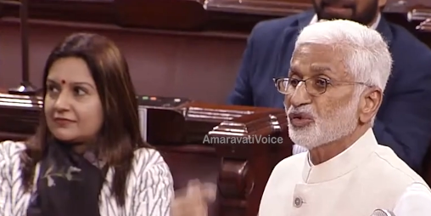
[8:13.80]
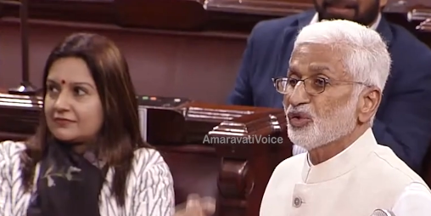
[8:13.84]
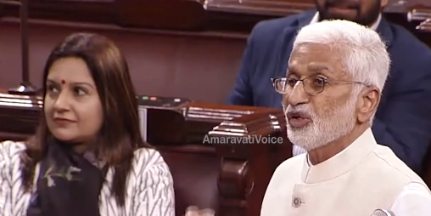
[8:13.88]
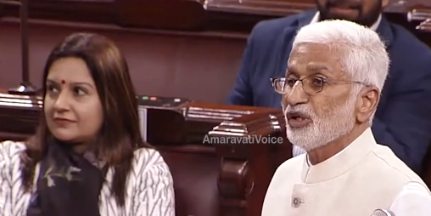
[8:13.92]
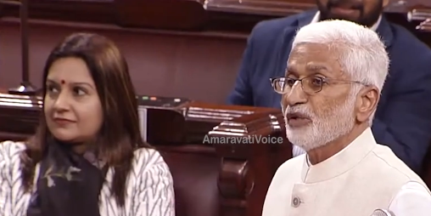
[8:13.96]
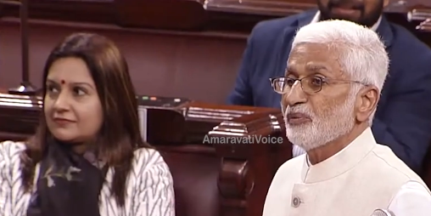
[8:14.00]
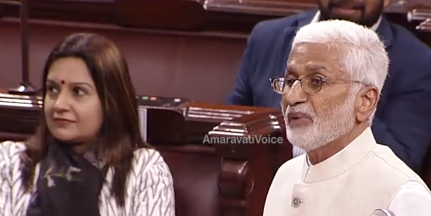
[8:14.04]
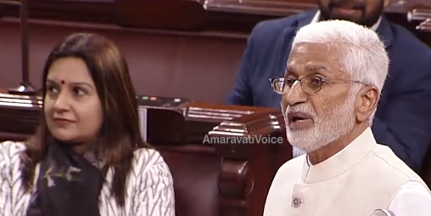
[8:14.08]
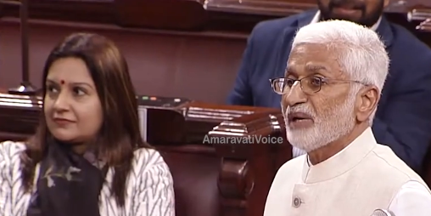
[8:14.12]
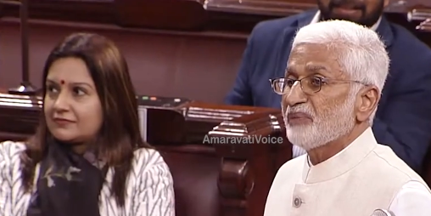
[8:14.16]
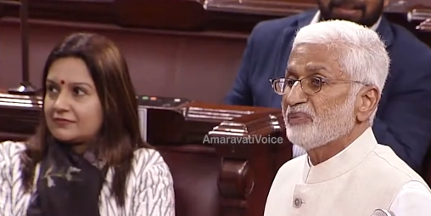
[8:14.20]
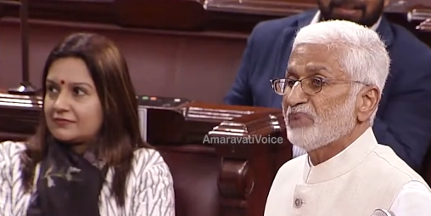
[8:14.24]

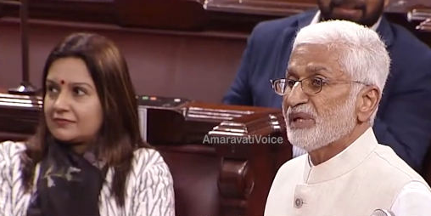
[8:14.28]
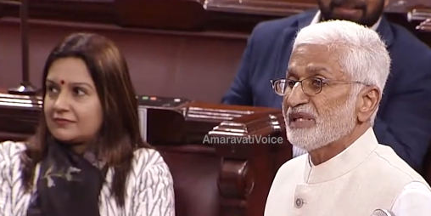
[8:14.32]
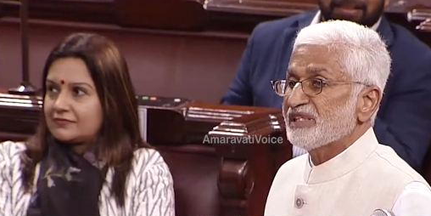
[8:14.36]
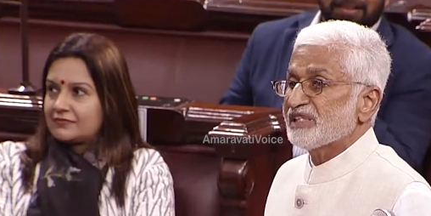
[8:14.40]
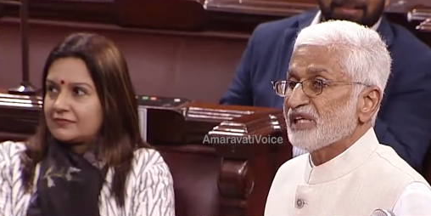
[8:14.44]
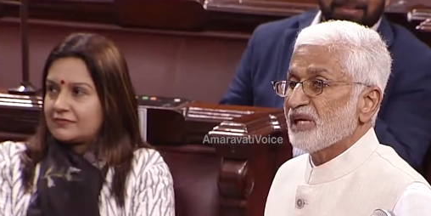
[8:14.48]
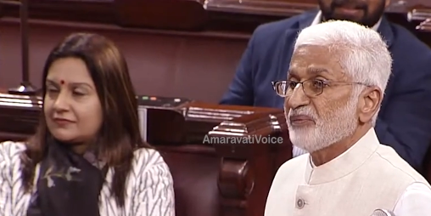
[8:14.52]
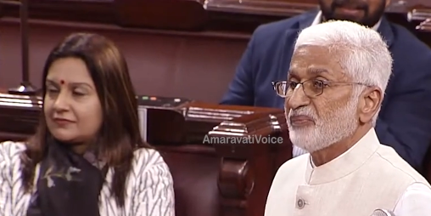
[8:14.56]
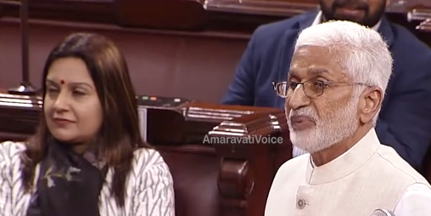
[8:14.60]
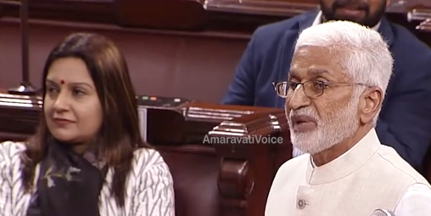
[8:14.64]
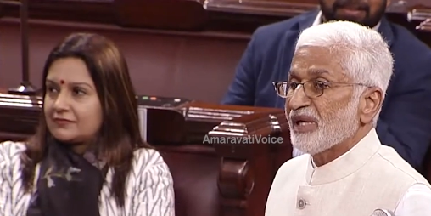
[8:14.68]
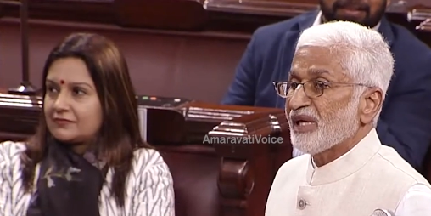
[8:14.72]
Speaker 1: ruled by
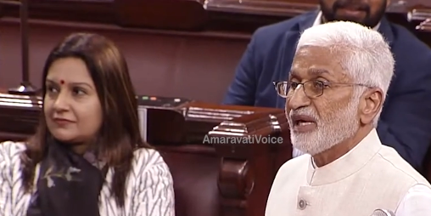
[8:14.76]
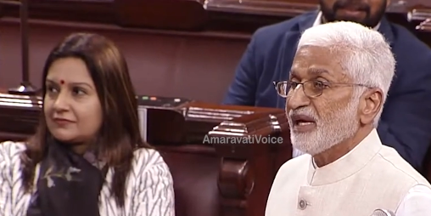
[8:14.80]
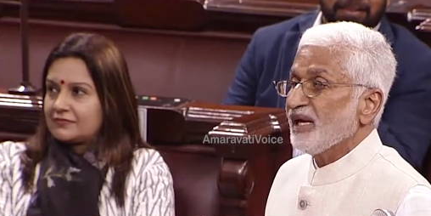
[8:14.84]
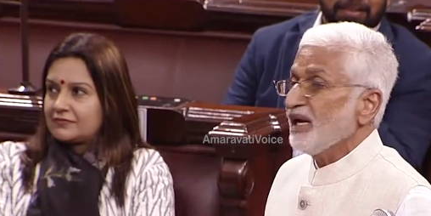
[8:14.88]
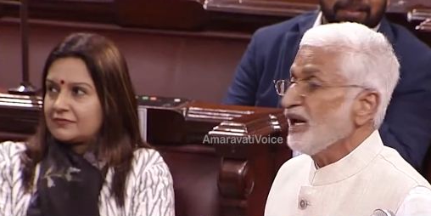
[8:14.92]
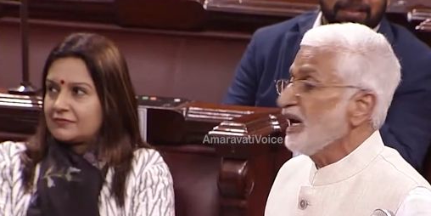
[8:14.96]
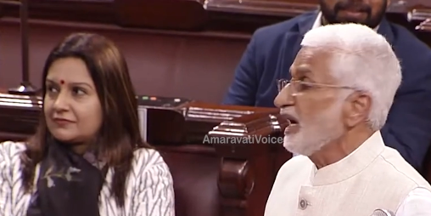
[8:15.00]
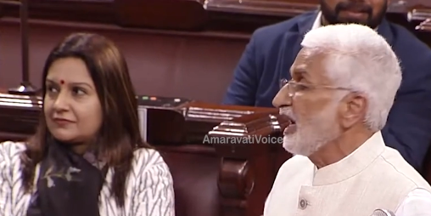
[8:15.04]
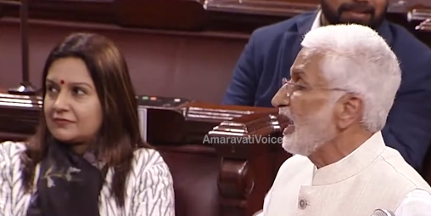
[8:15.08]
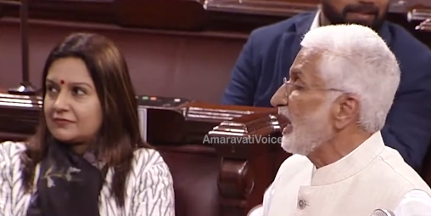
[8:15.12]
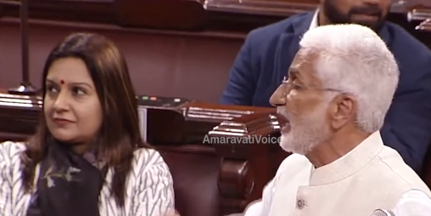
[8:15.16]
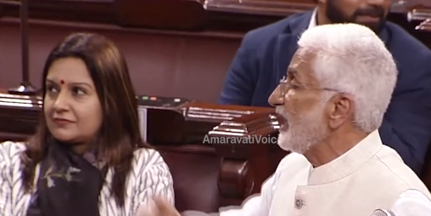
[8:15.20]
BJP
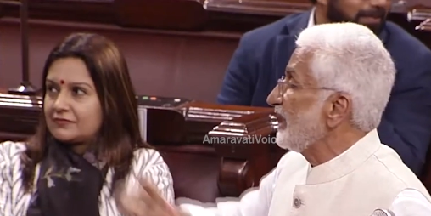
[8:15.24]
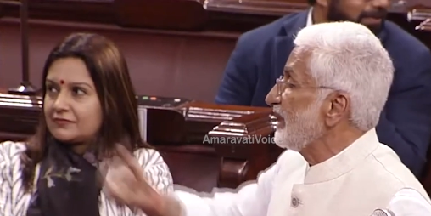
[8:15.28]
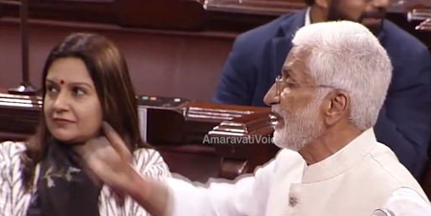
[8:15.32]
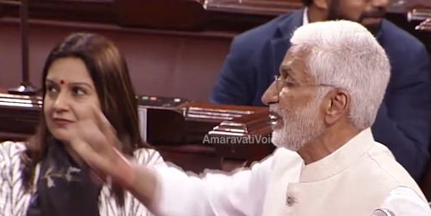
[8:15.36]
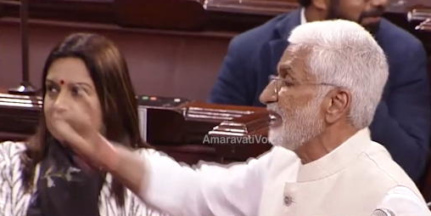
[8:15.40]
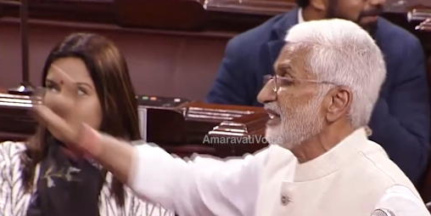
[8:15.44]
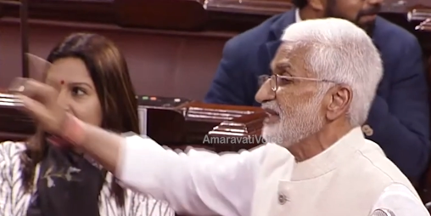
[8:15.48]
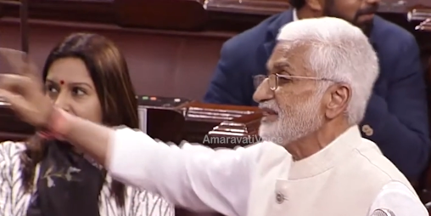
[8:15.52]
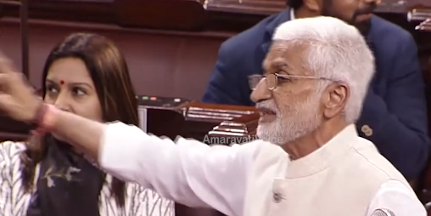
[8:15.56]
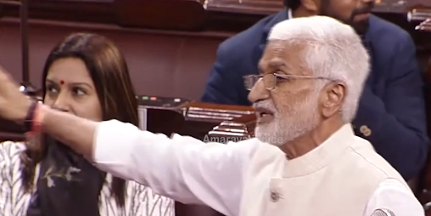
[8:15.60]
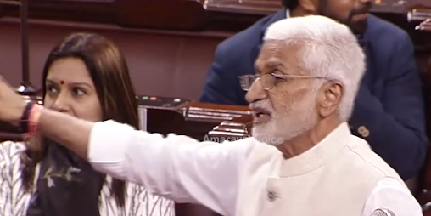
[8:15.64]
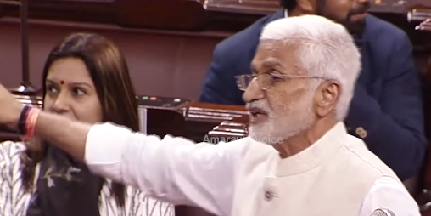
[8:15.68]
and
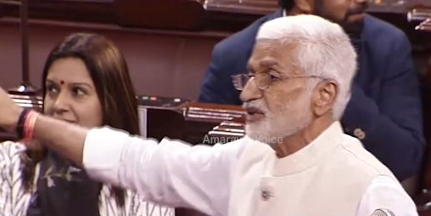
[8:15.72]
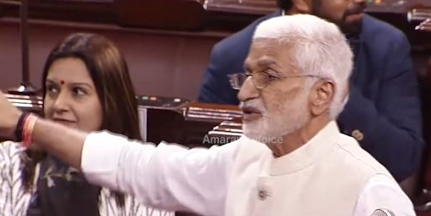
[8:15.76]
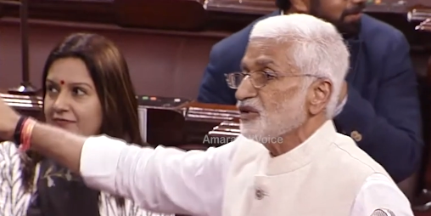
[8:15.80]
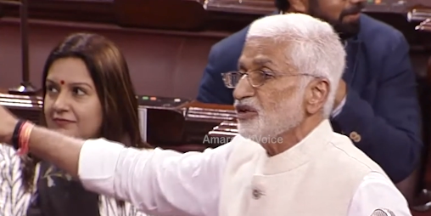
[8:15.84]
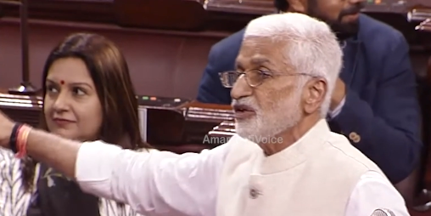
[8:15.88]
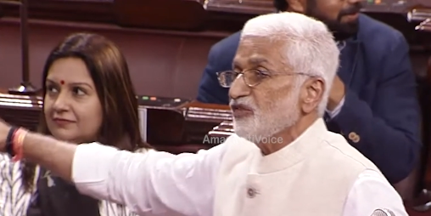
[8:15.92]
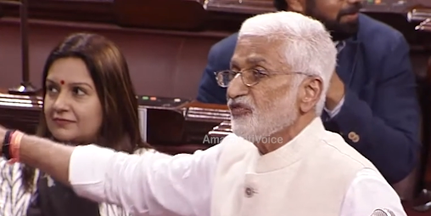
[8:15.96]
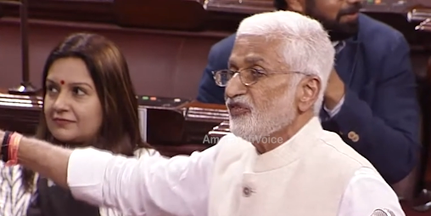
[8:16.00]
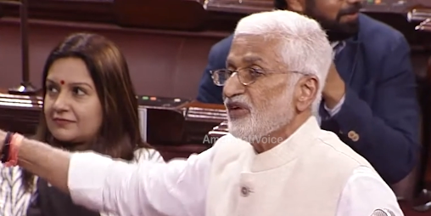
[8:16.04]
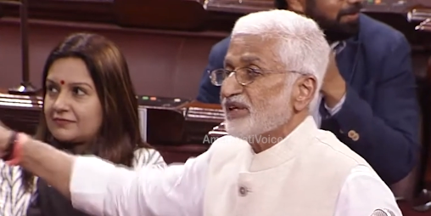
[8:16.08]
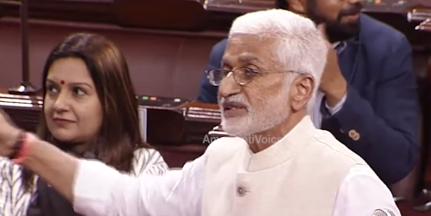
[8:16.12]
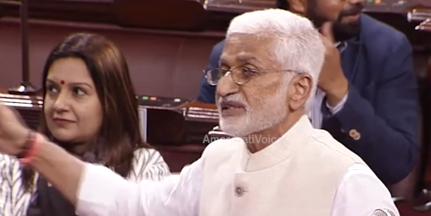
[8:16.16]
another
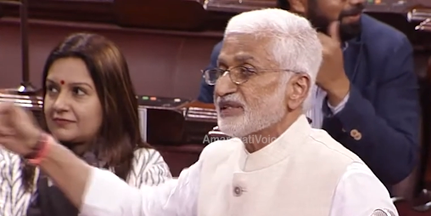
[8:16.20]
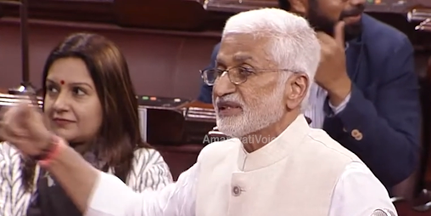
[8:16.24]
rule for